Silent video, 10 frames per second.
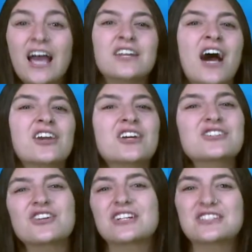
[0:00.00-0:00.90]
Now
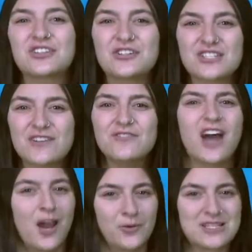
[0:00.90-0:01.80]
here's your exclusive
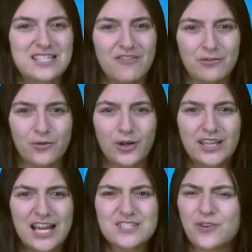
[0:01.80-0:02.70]
917
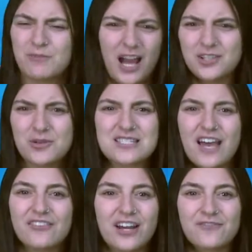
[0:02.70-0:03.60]
forecast from
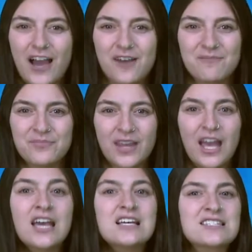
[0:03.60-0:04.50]
917 FM.
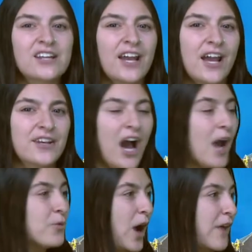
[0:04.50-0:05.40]
Tonight at
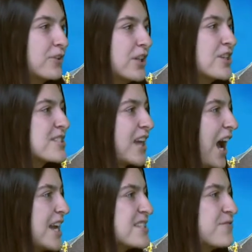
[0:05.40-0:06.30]
9, we'll have clear
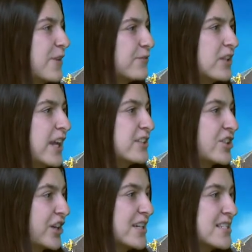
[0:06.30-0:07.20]
skies and 58
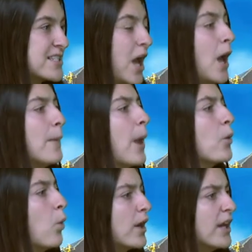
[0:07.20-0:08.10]
degrees. By
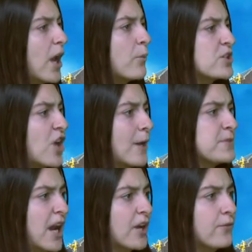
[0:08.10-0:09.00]
1 a.m., we drop
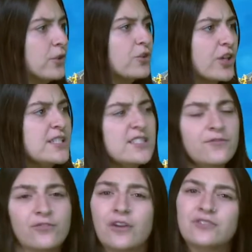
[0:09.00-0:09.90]
down a few degrees to
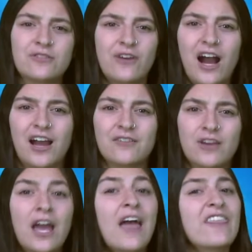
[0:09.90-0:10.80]
55.
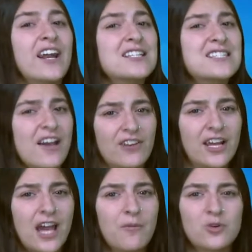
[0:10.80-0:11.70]
Then at 7
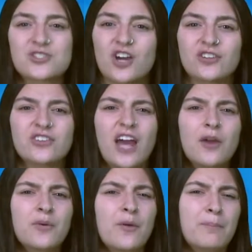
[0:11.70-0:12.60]
a.m., we'll start the
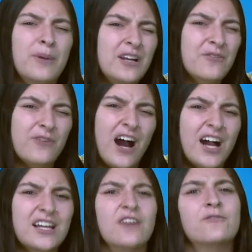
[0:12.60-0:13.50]
day with a bit of
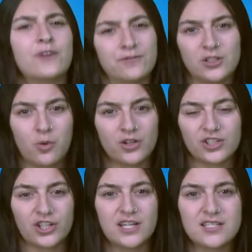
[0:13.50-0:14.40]
fog and 51
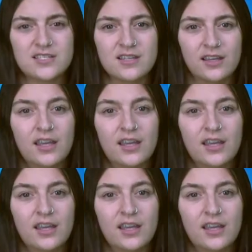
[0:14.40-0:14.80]
degrees.